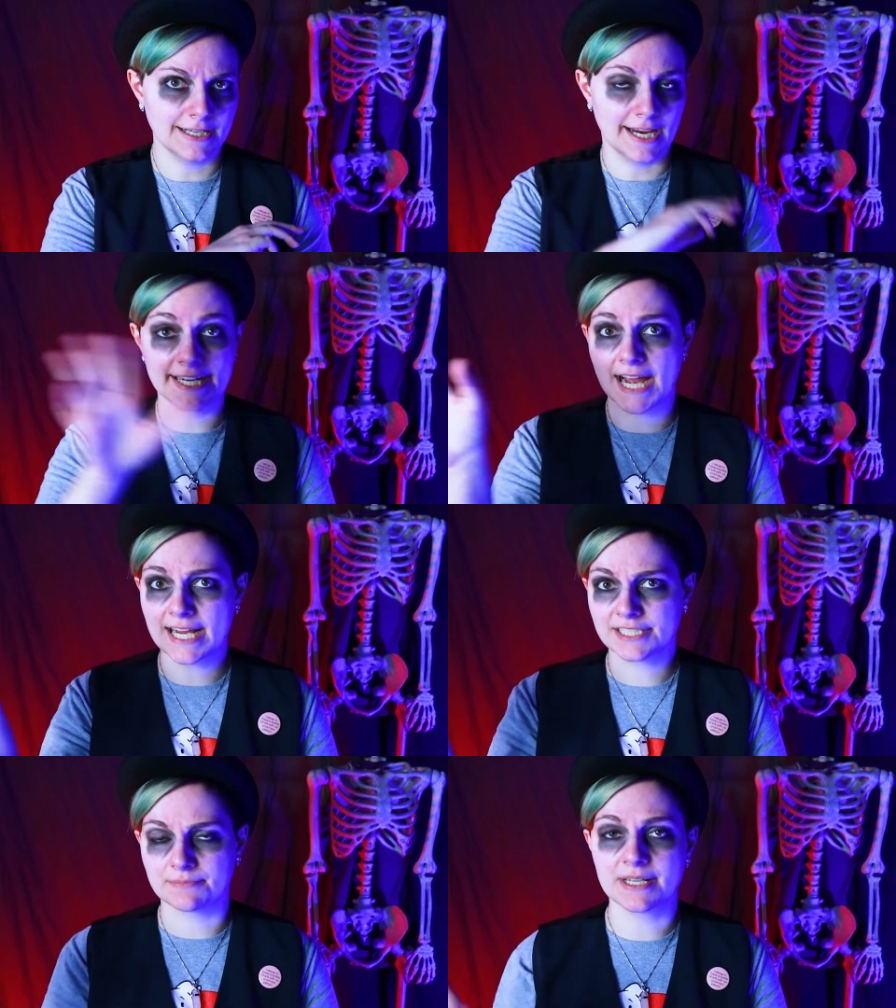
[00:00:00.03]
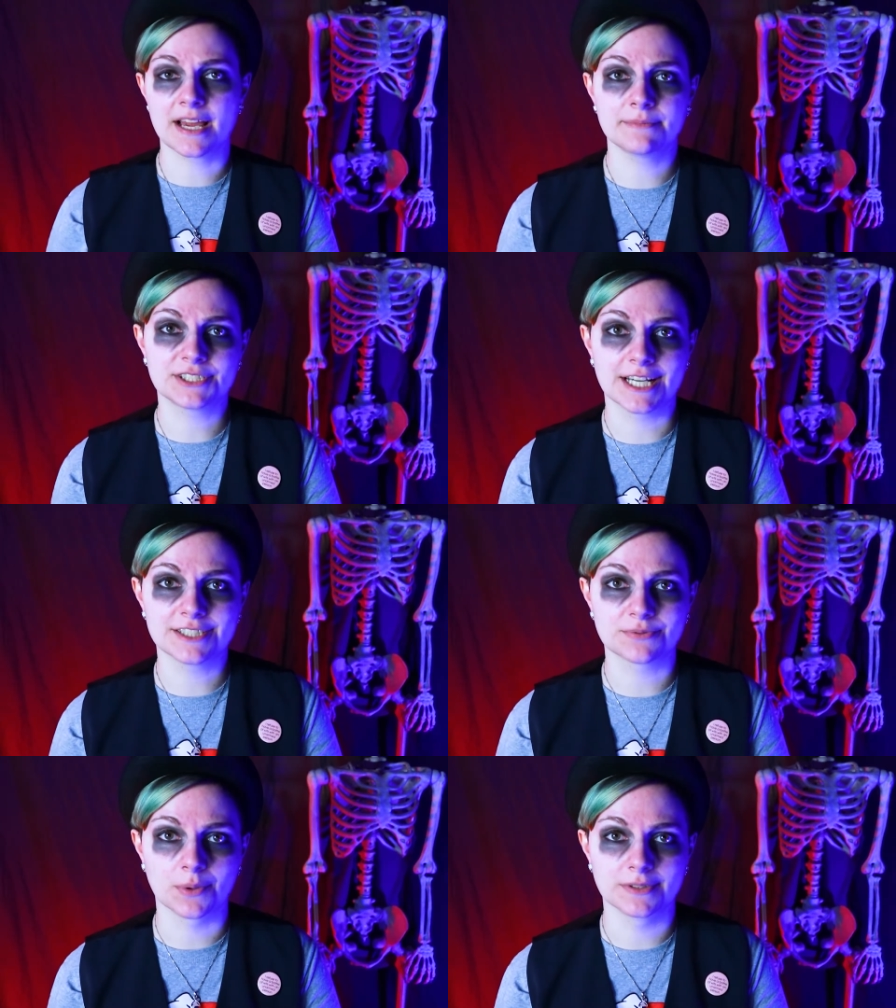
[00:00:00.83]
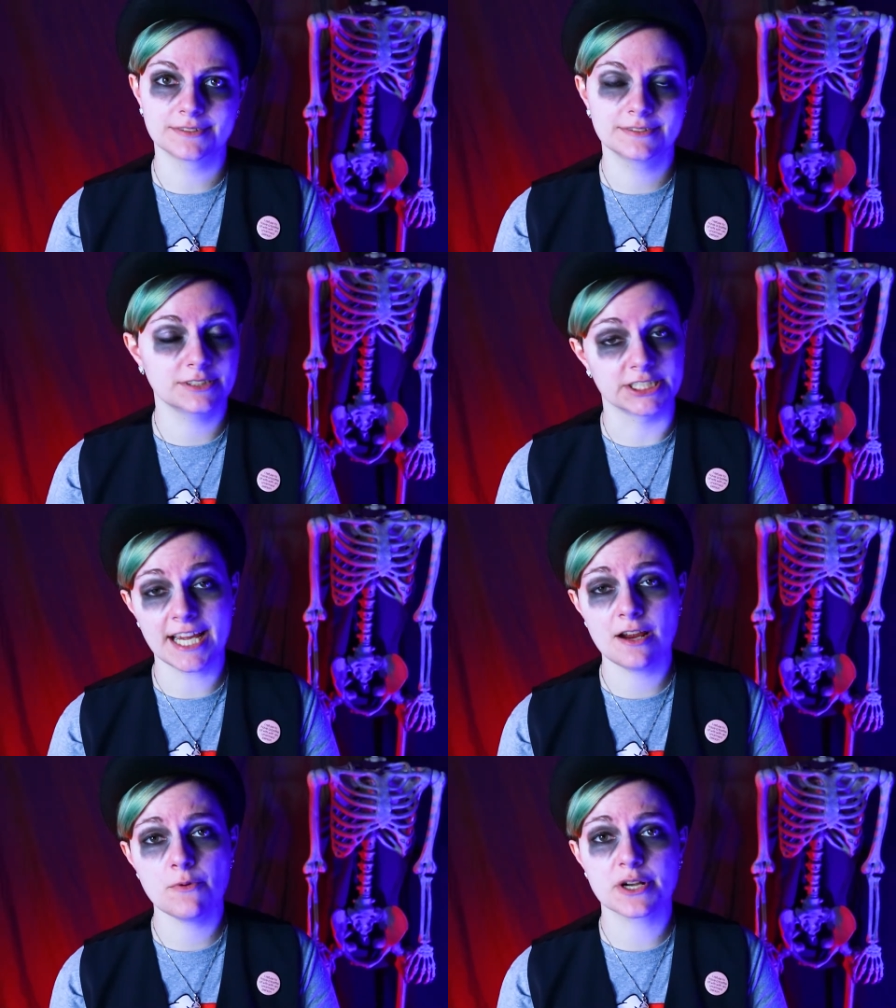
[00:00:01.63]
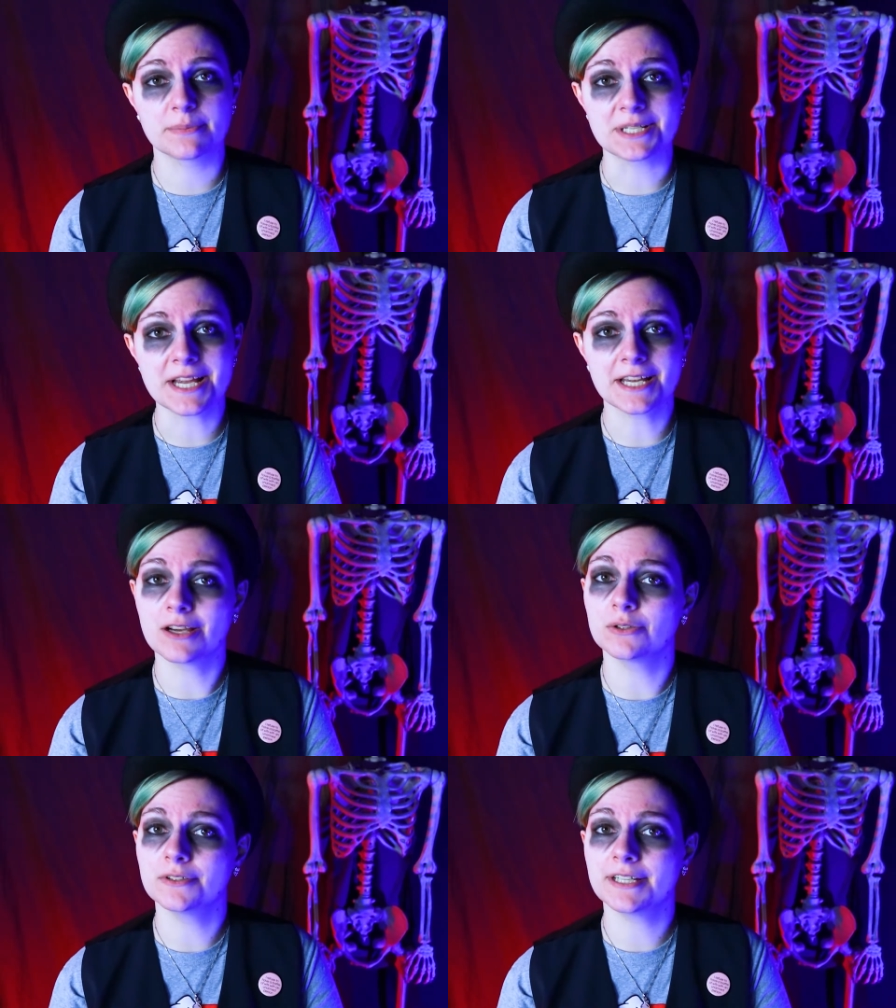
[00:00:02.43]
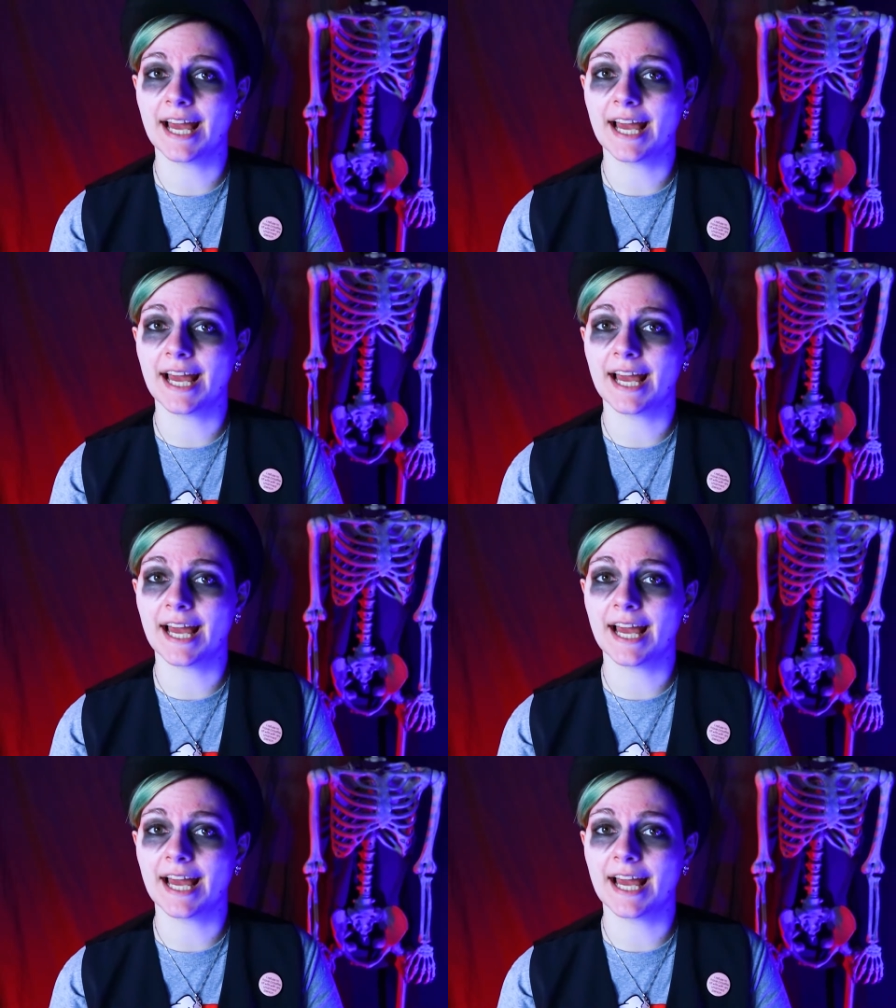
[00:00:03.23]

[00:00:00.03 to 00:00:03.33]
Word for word: Hey guys, my name is Dice Rollen. Today we're going to be taking a look